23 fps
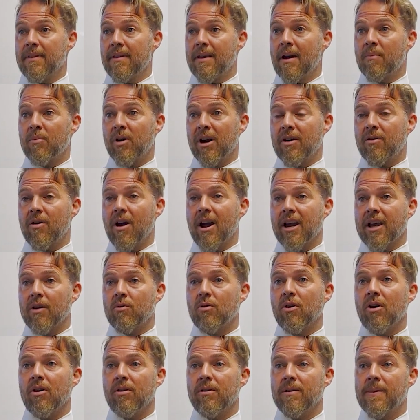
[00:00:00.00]
I'm ready to rock and
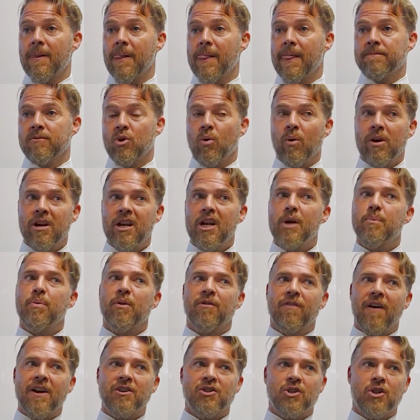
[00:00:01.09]
roll. So when did a
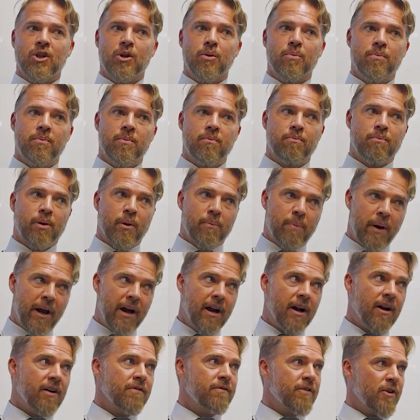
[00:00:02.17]
professional
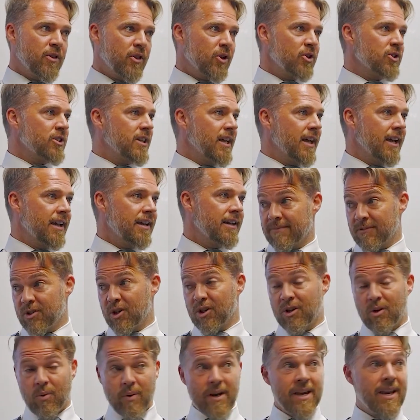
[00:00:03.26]
prepare for Thursday?
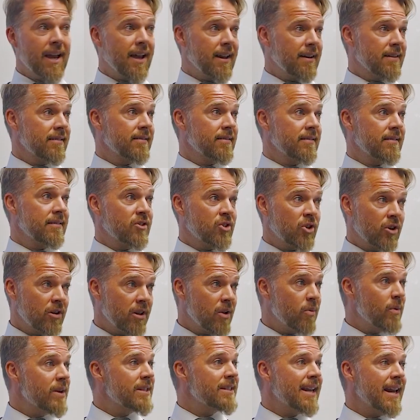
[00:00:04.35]
During the weekend, and certainly
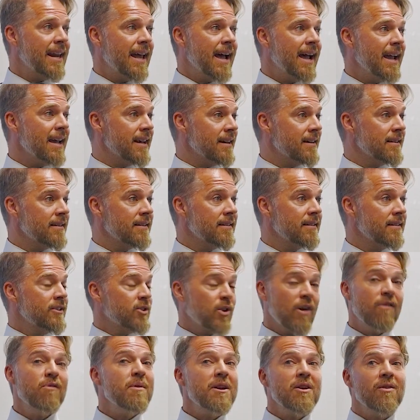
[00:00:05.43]
Wednesday night.
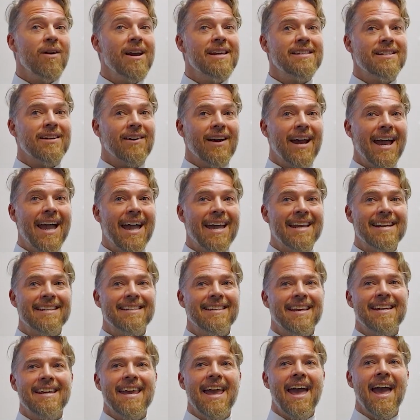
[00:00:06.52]
So everybody raised their hand and
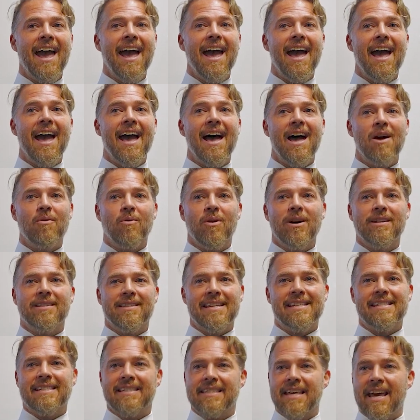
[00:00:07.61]
said, yeah, I want
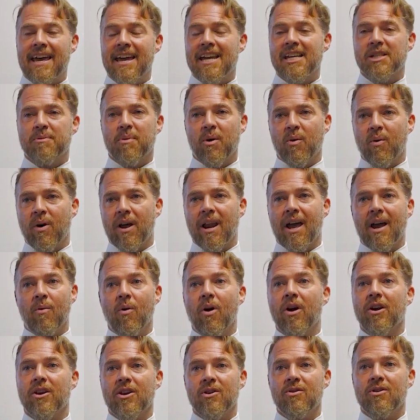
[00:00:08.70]
these things, but what I
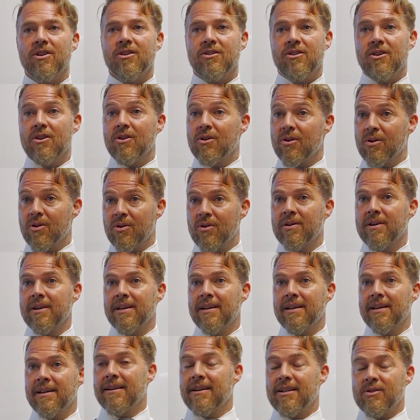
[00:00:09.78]
want you to do
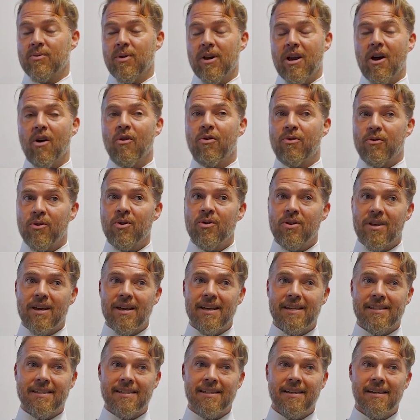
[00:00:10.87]
as we go through
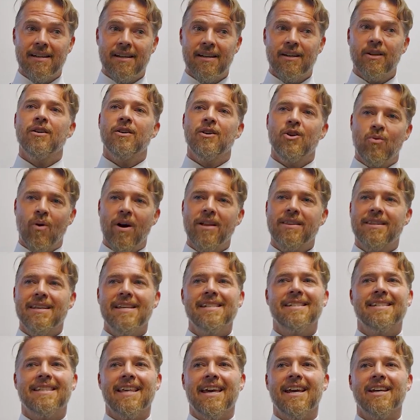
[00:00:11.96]
this, you want
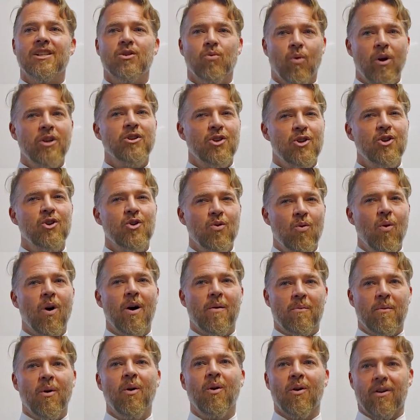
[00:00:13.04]
these things, what do you
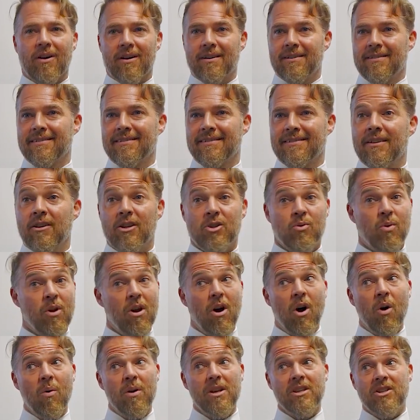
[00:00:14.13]
want more? Because we
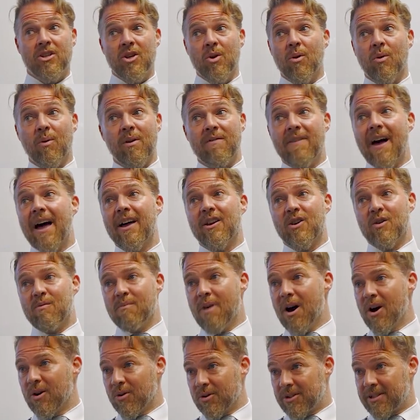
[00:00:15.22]
always do what we value
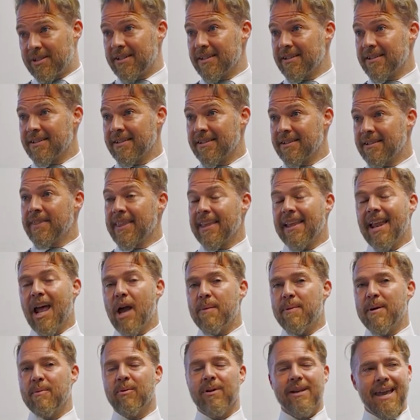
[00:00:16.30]
most. A lot
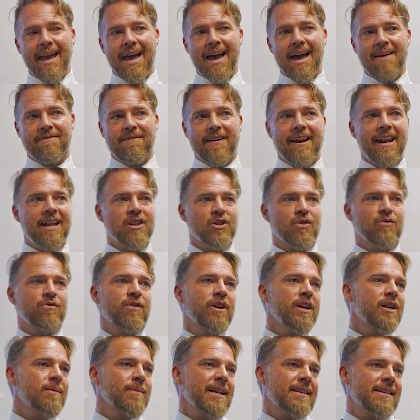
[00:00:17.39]
of people are like, yeah, financial
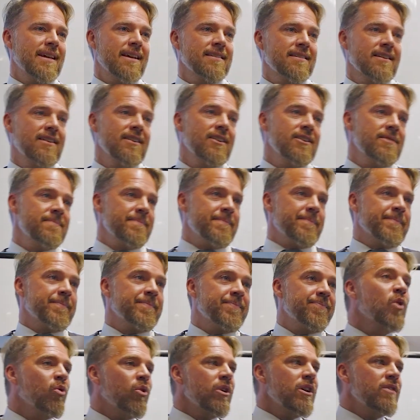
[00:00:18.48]
freedom, that sounds good.
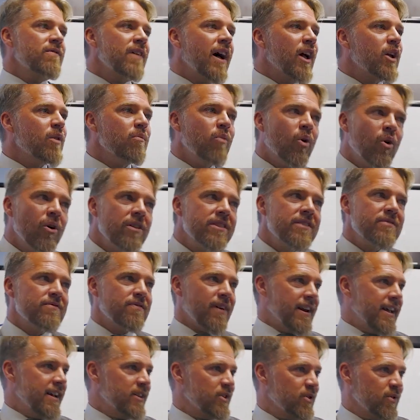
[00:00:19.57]
What do you value more than
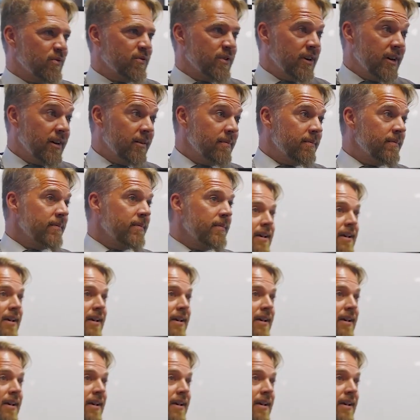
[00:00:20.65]
financial freedom?